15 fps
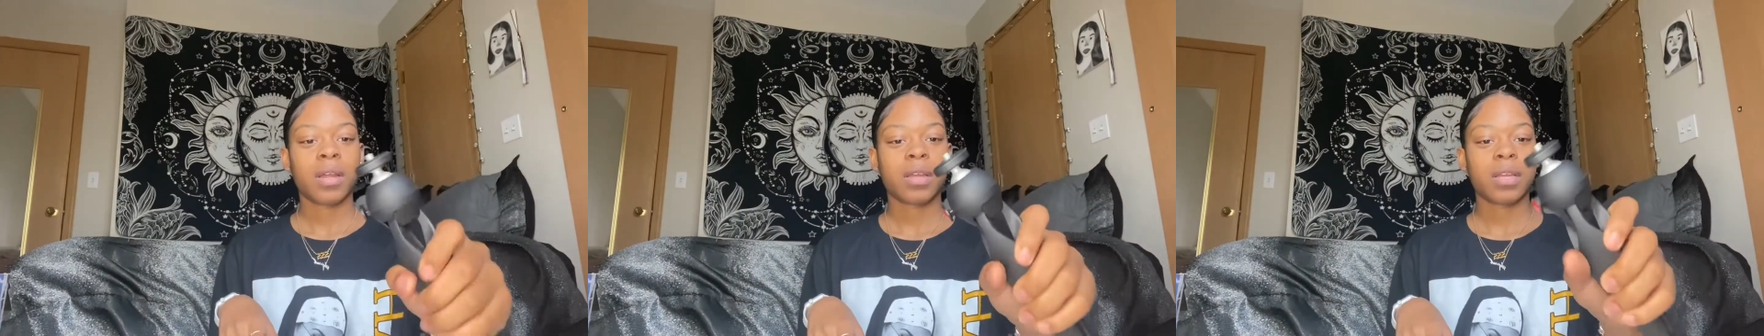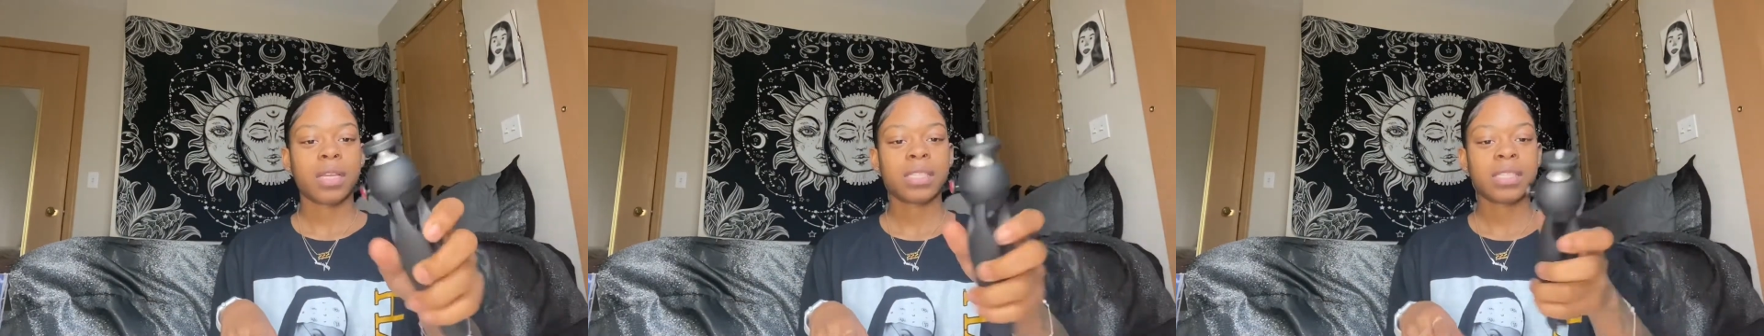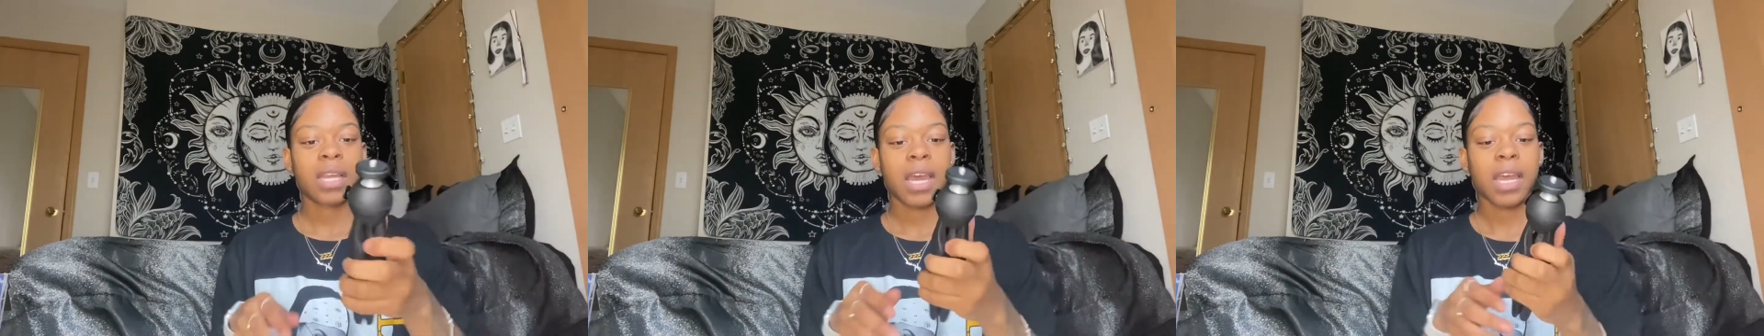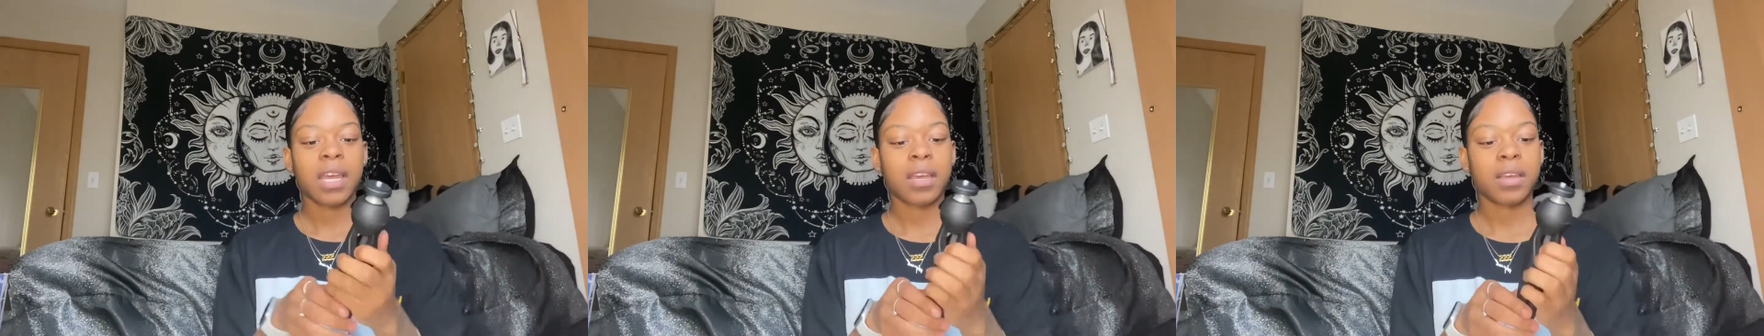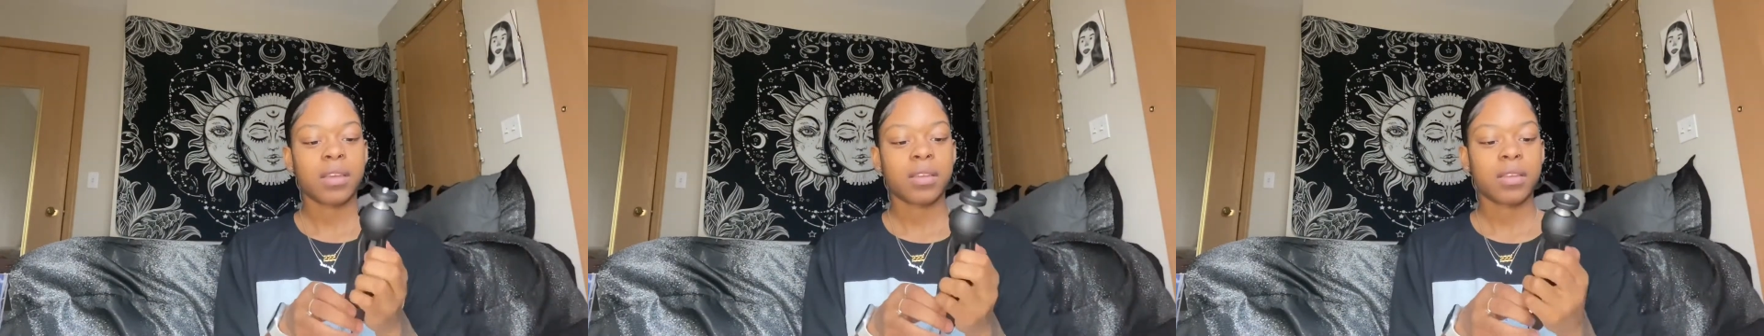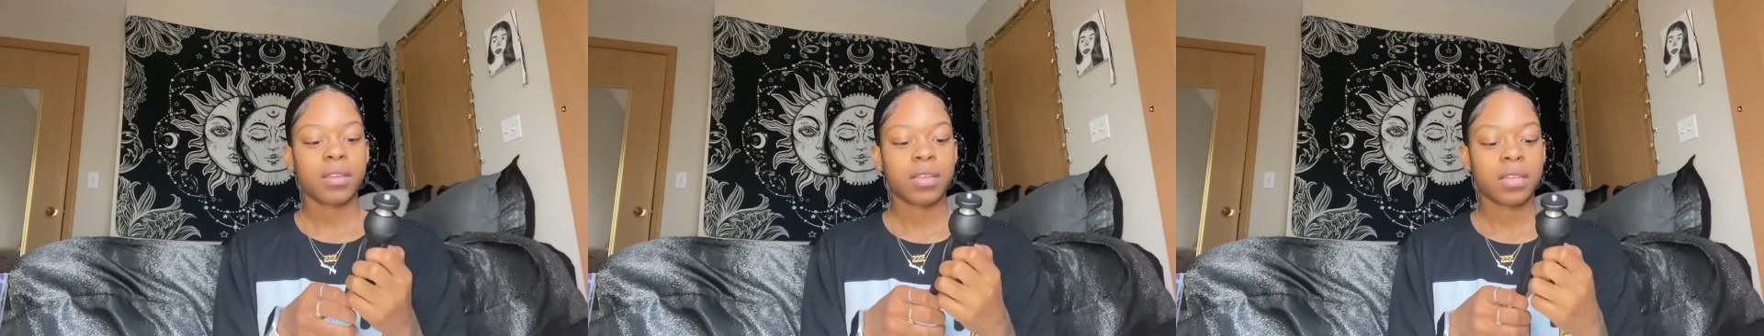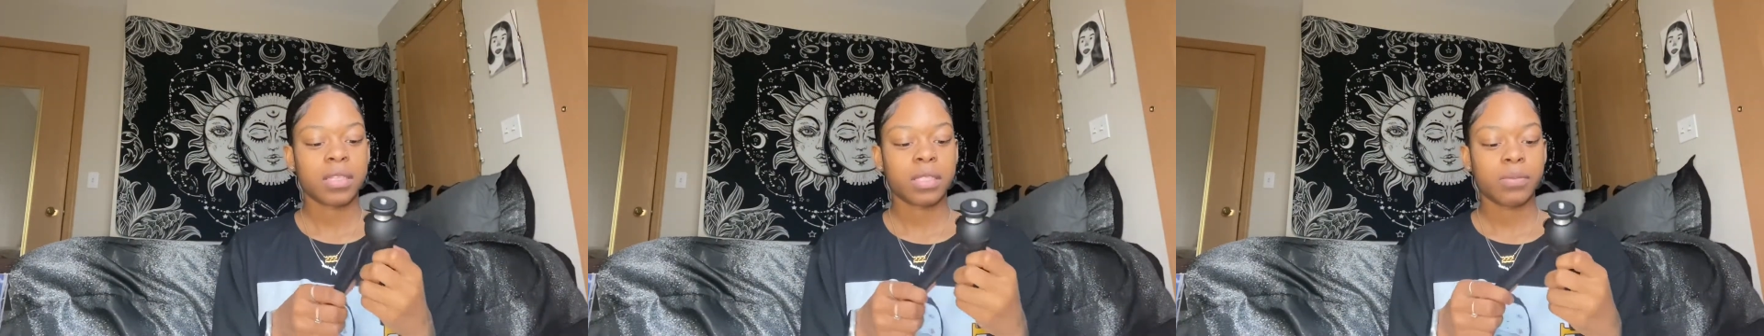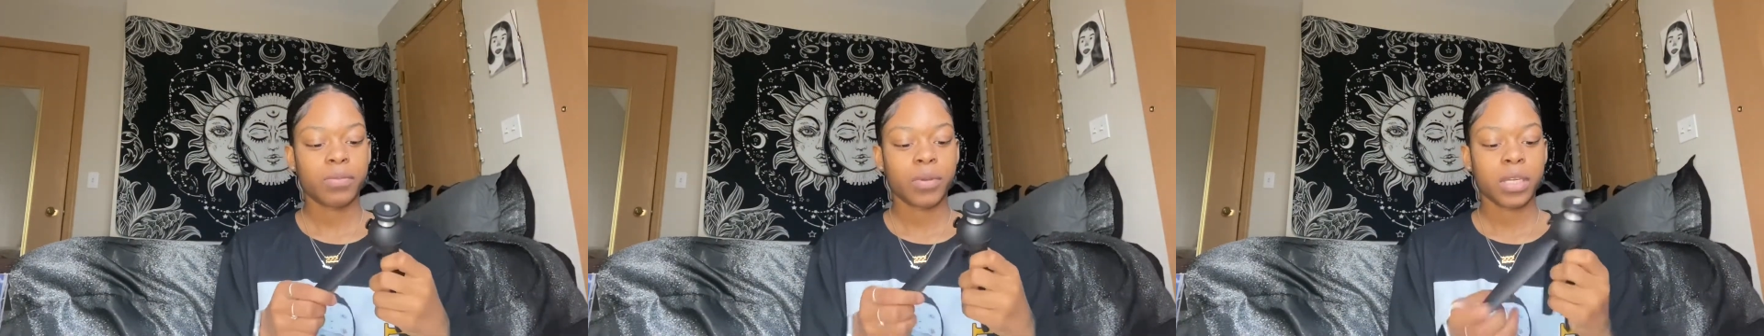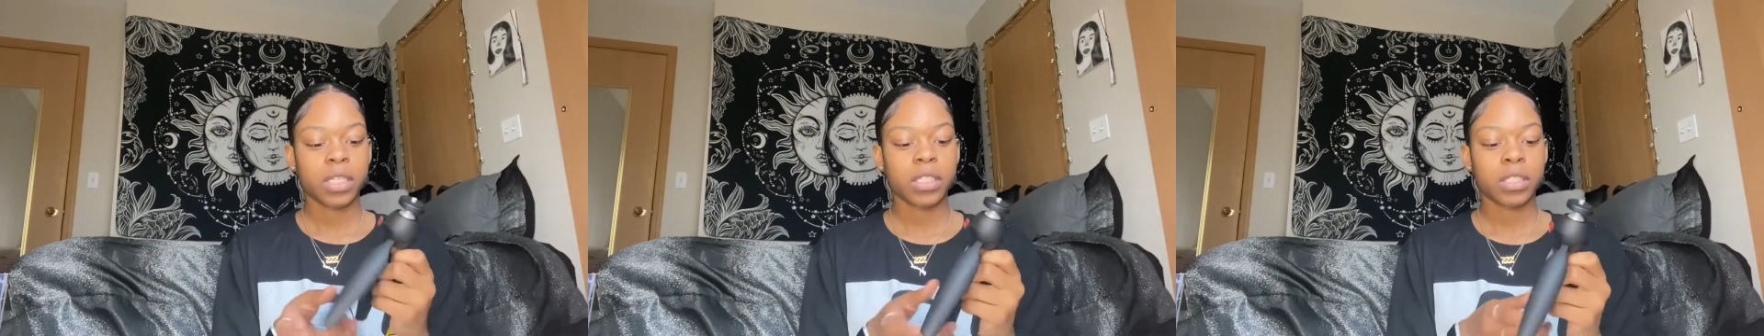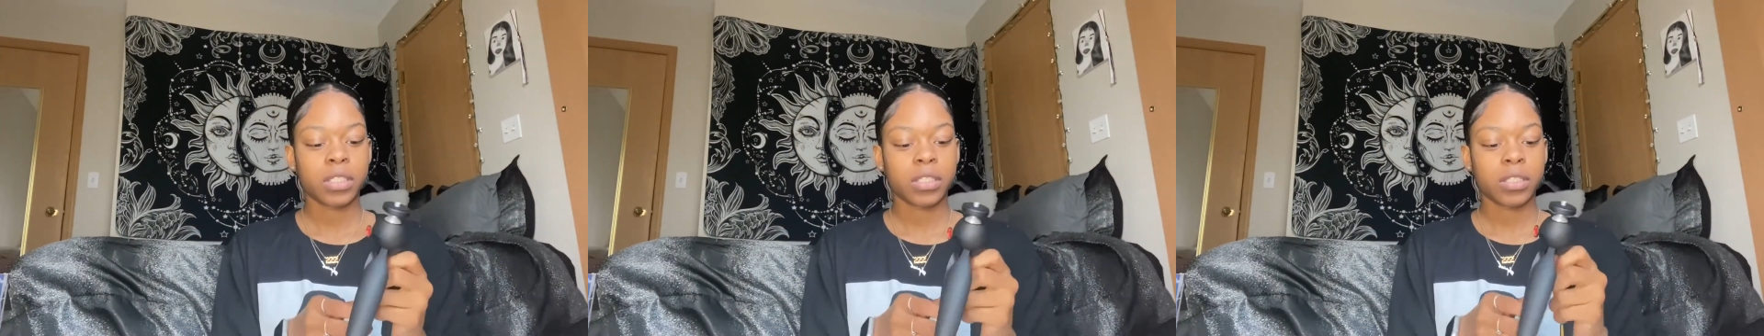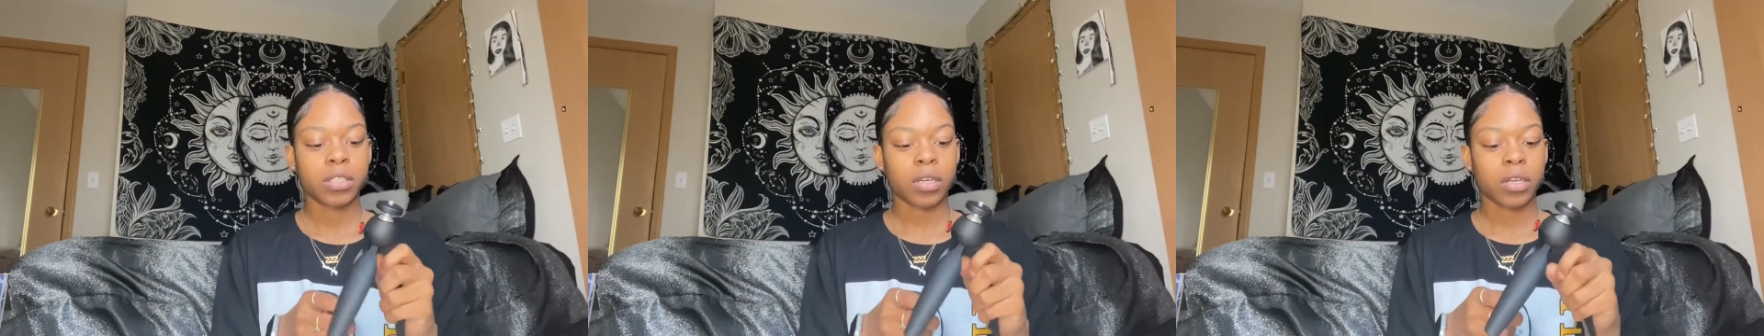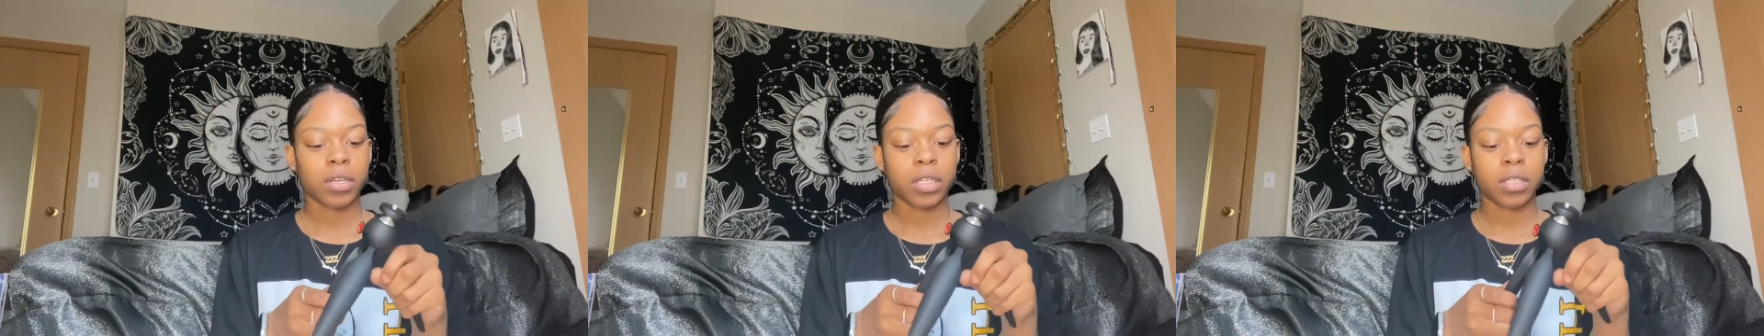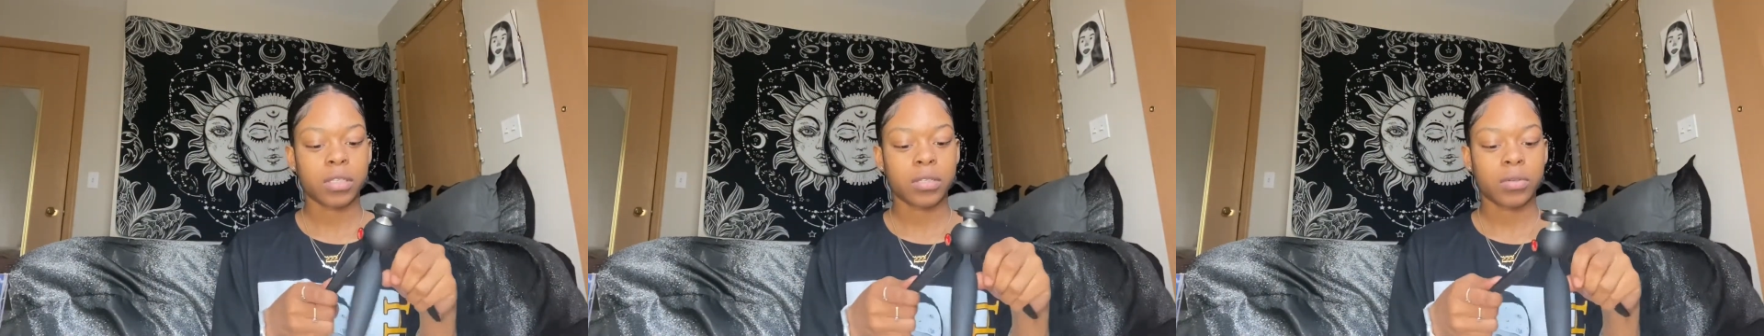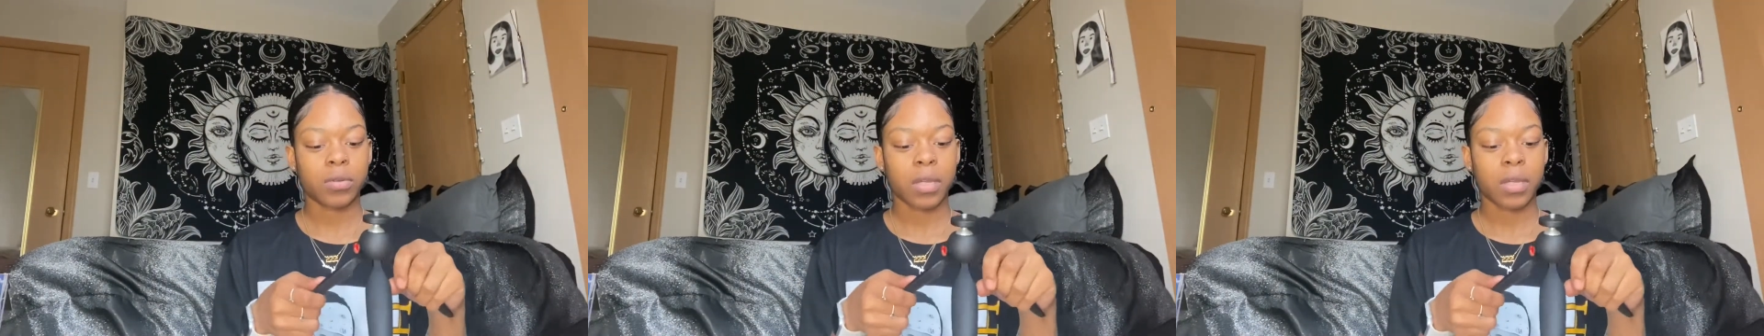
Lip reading: It's pretty sturdy too.